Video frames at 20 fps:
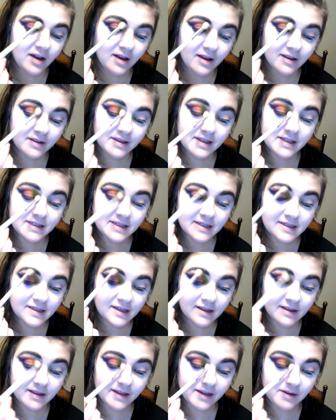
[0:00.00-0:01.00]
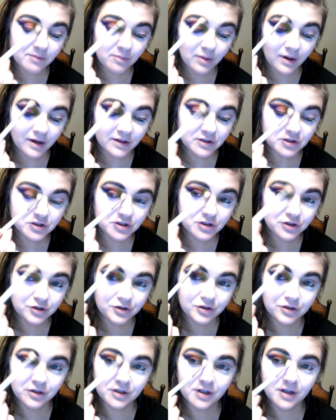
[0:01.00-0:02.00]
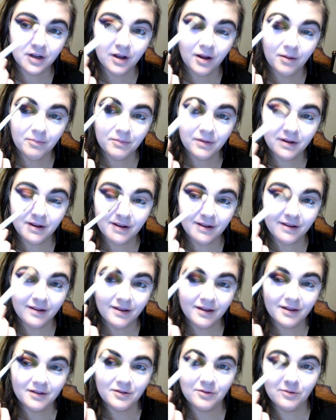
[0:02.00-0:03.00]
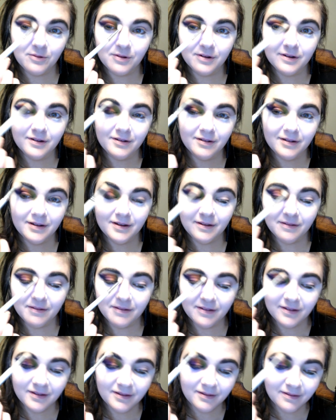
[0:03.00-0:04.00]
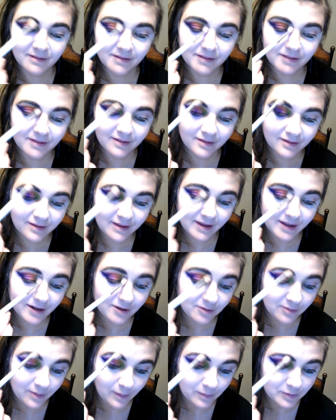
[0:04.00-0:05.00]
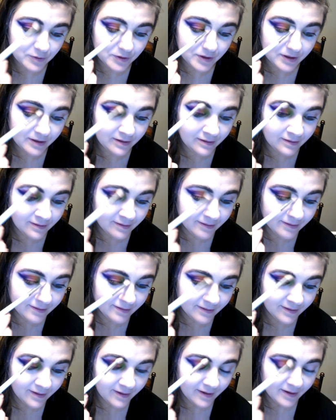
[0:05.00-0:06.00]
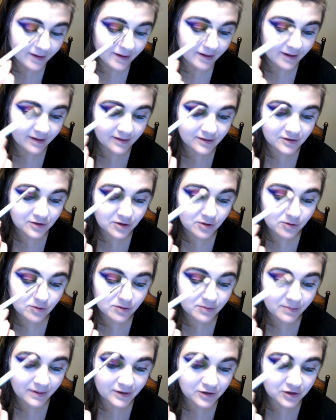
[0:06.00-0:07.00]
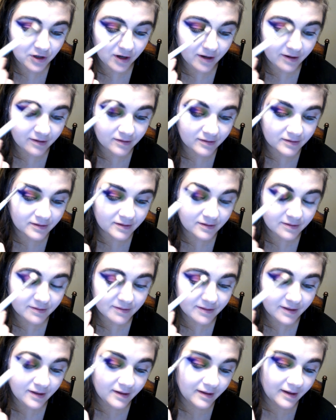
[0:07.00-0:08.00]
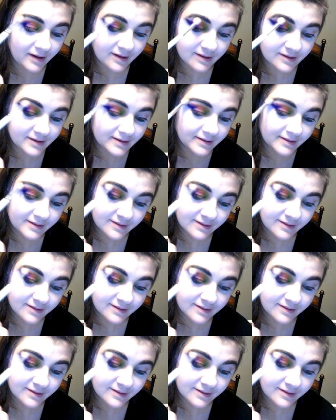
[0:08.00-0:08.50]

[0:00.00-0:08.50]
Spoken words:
This is a clean brush. I'm gonna ignore the interruption. Excuse my child who likes...